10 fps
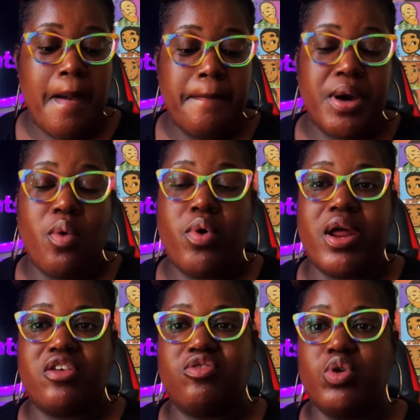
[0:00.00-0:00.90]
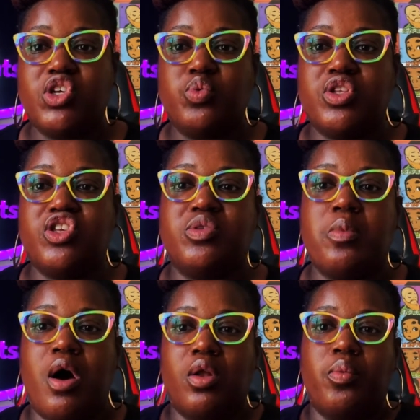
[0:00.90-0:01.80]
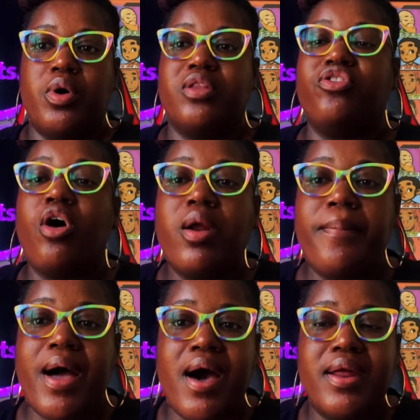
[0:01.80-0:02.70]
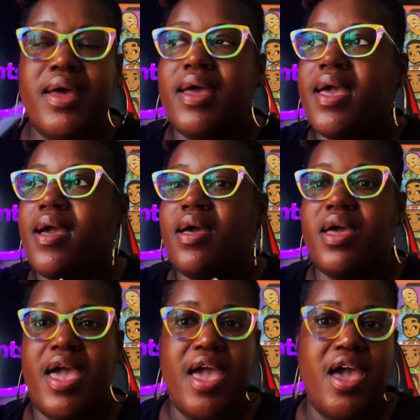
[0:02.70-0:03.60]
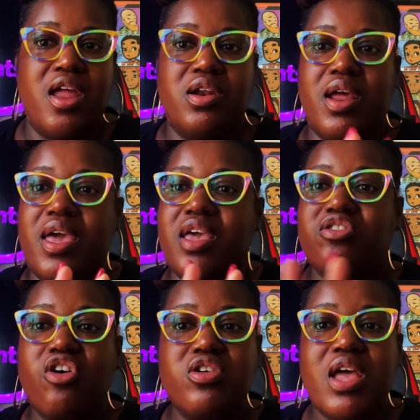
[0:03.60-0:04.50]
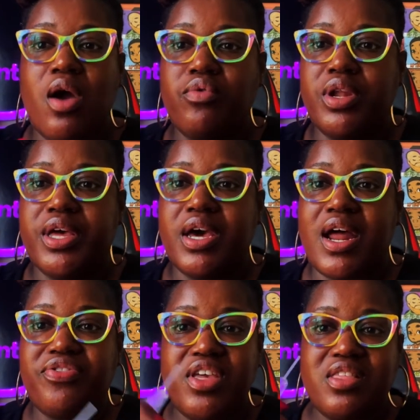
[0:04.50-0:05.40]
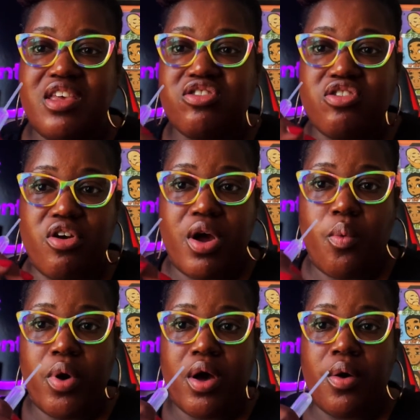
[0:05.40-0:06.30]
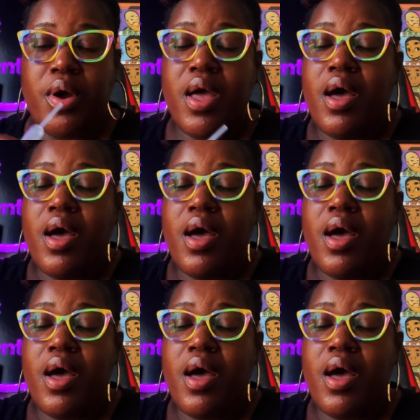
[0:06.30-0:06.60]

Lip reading: But when I switched with the smaller one, thought about it, and it turned out really good. I think these turned out well.